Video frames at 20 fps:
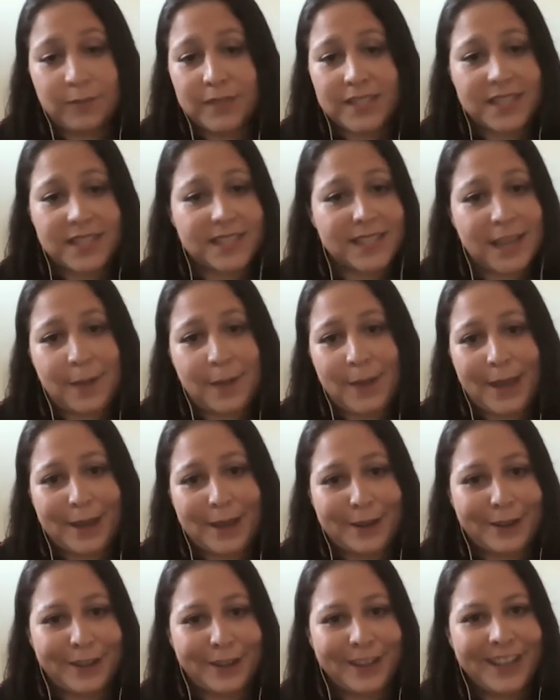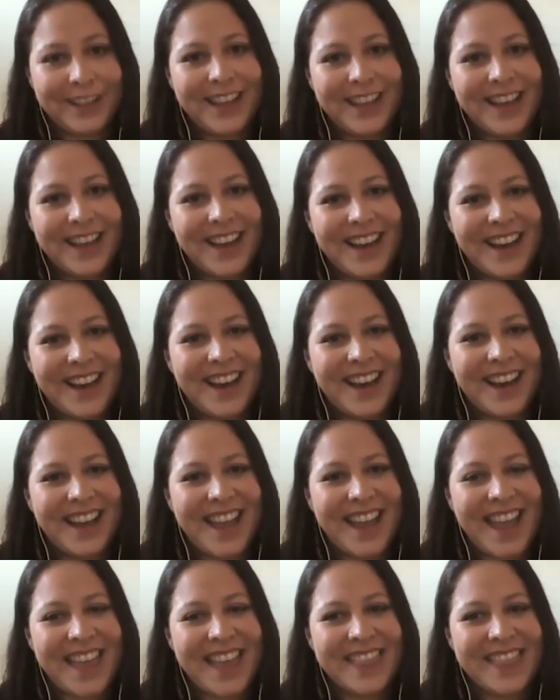It's the same handle.
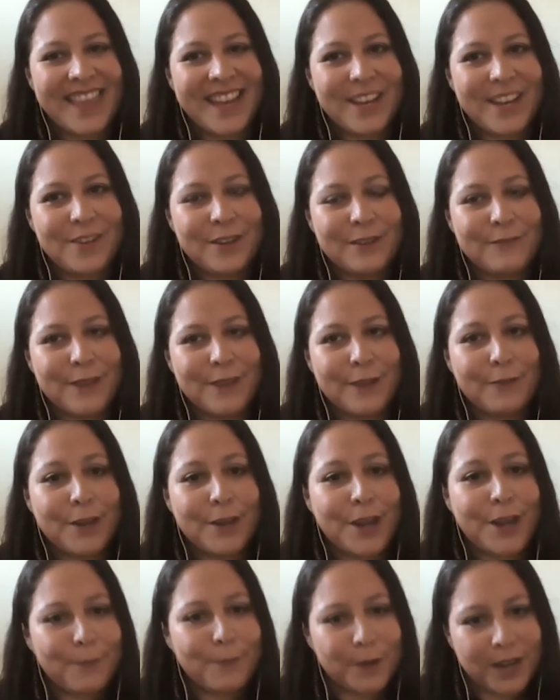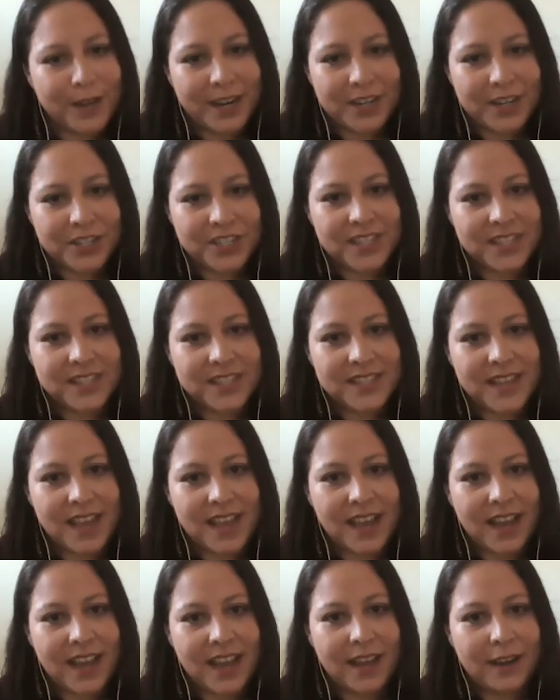And then you can find Rekon Productions
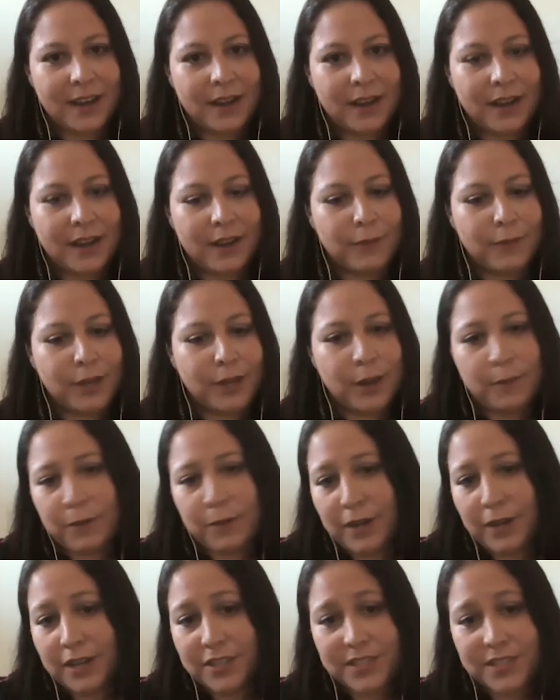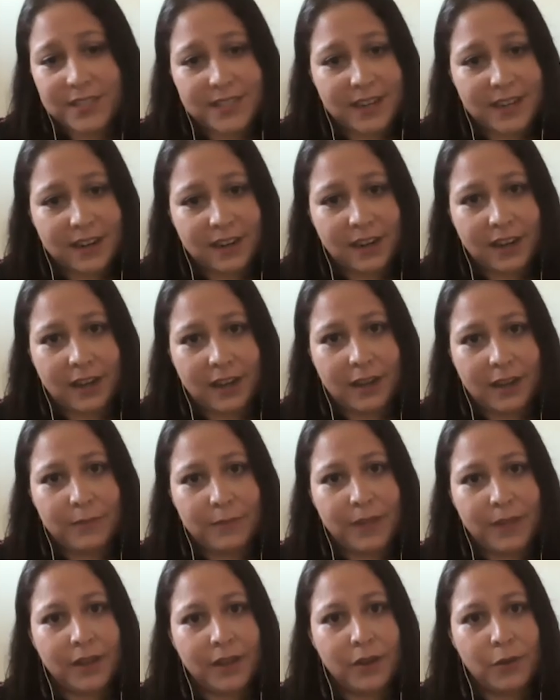at rekonproductions.com,